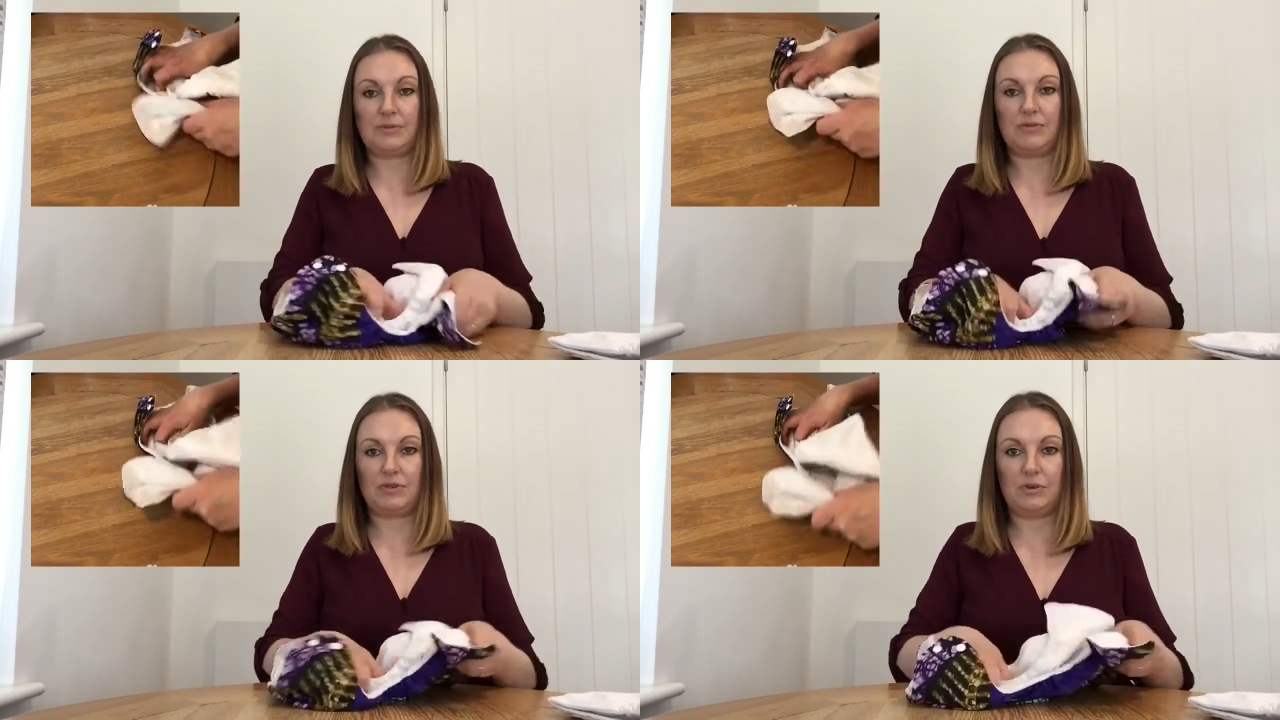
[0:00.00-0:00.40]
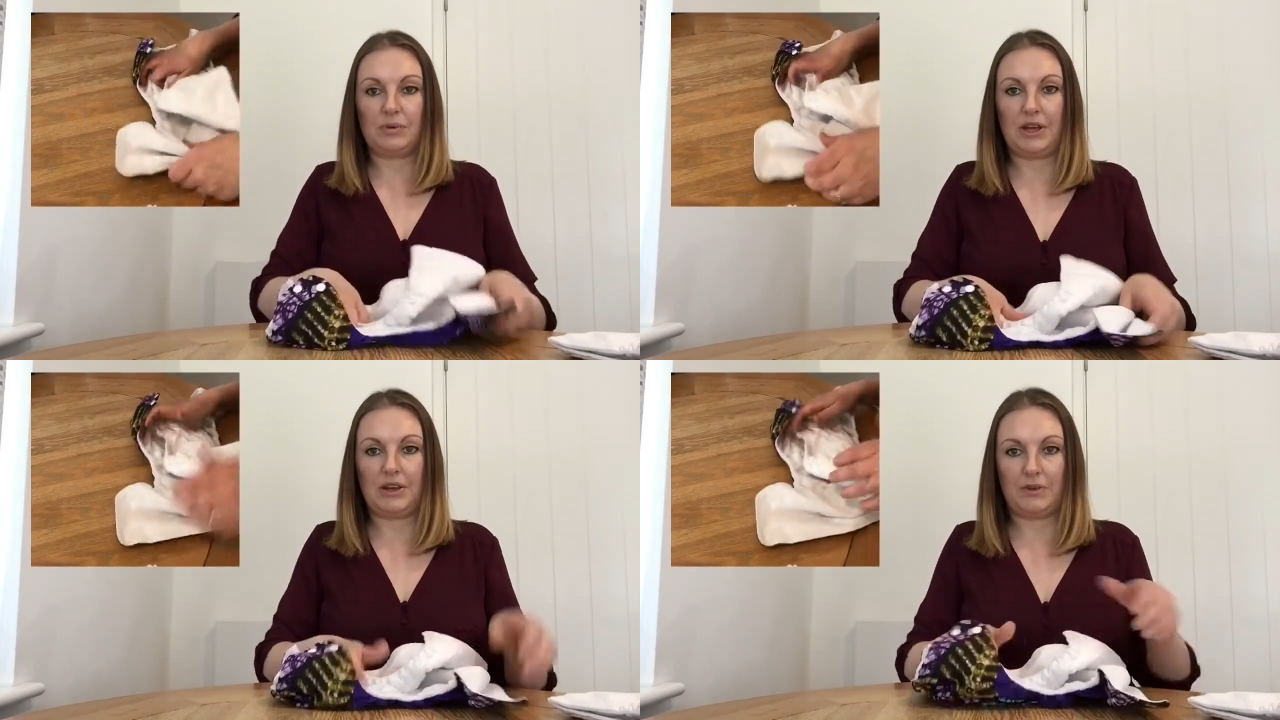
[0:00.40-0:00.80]
before you're
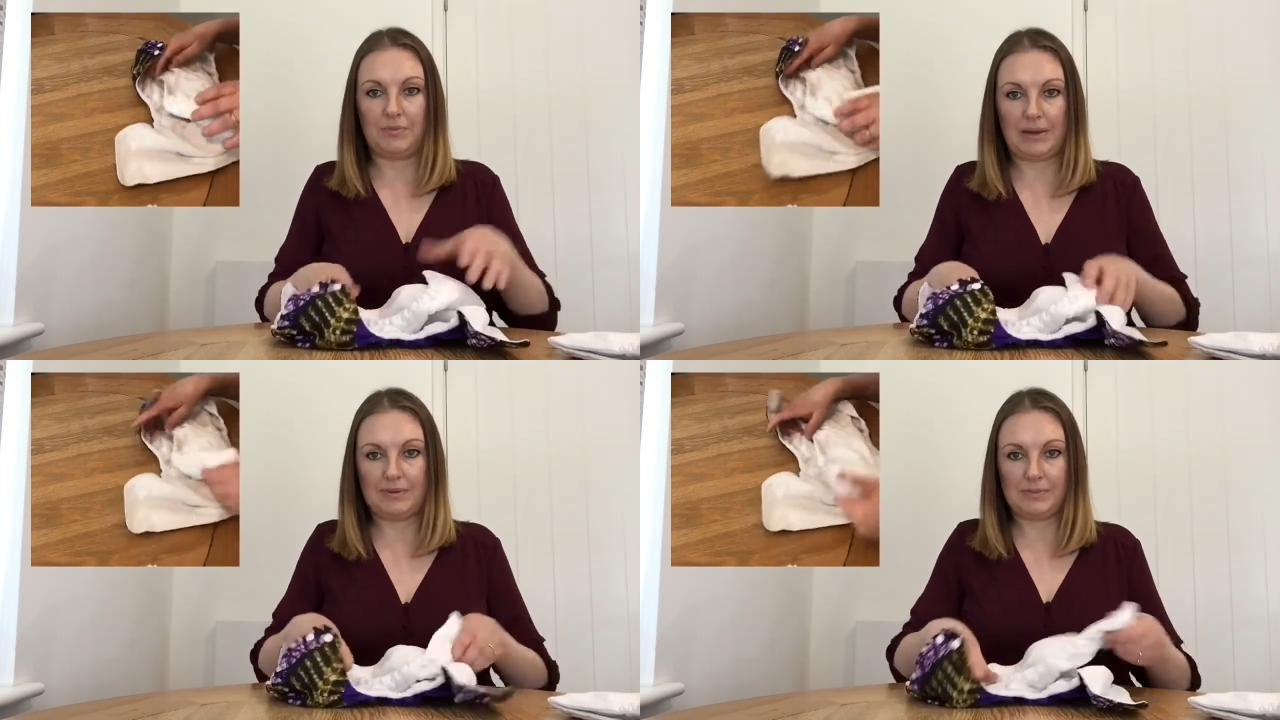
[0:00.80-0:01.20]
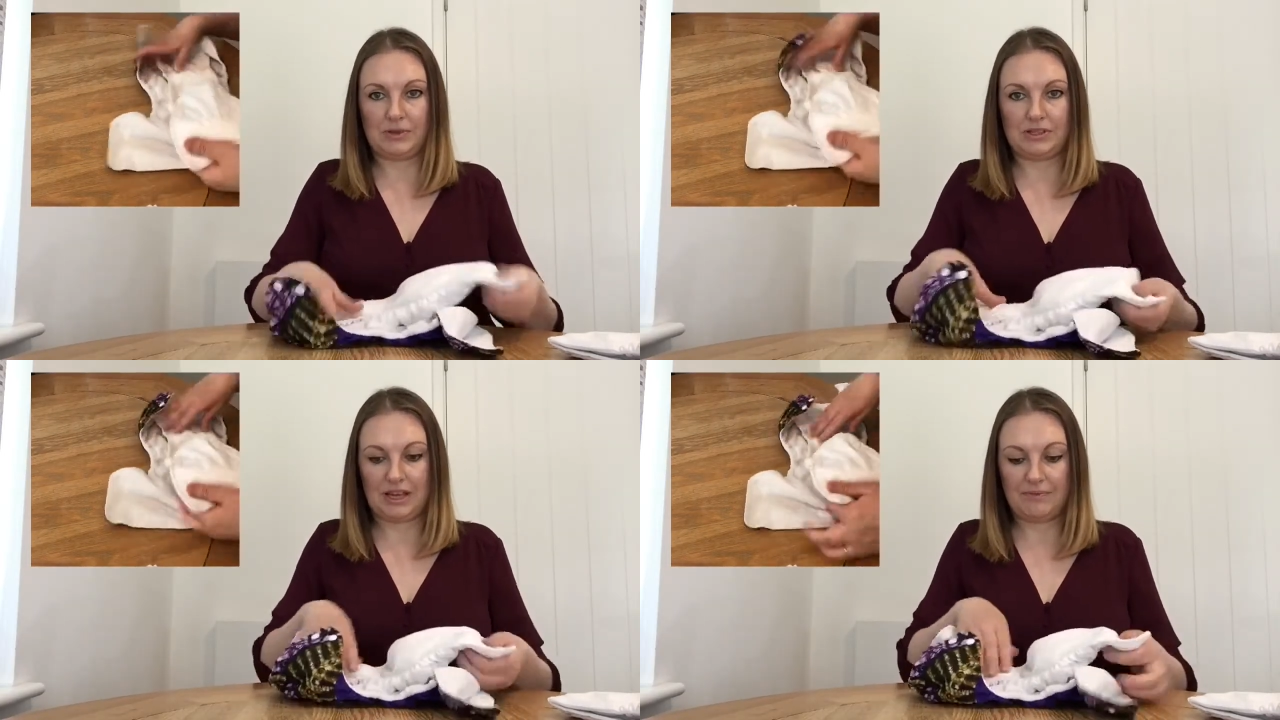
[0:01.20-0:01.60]
putting it on baby's
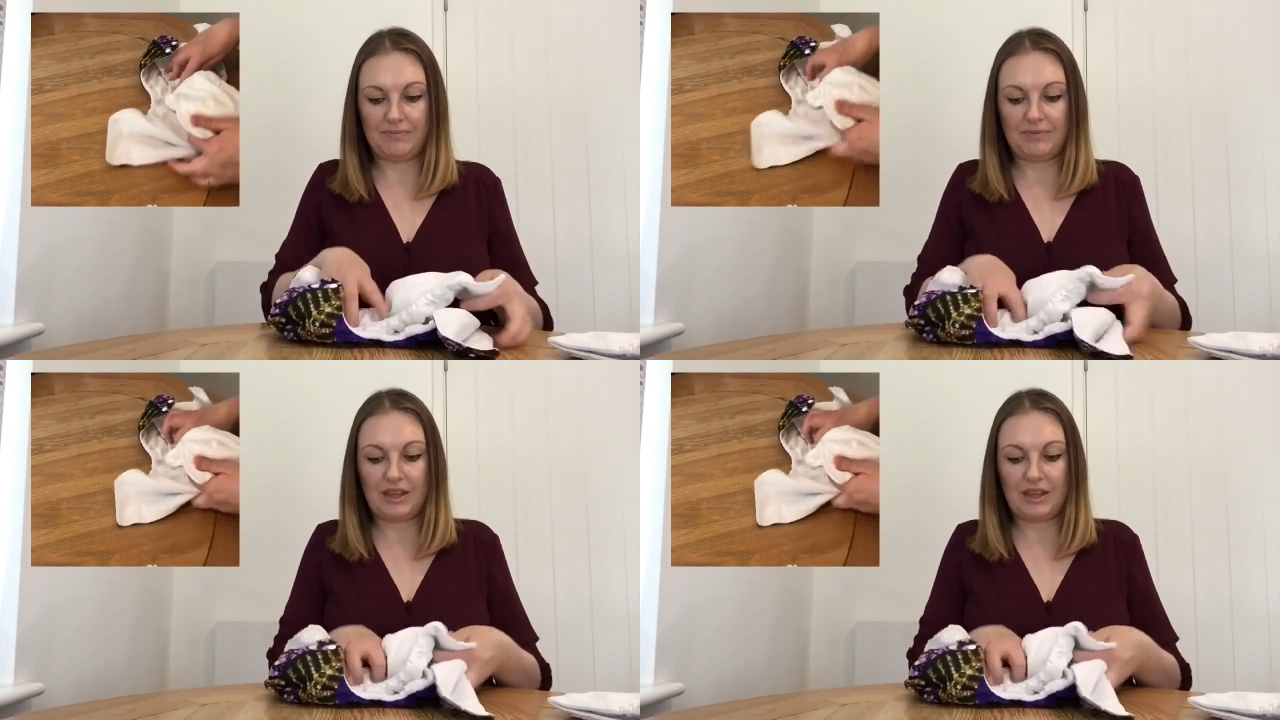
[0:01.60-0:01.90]
bottom,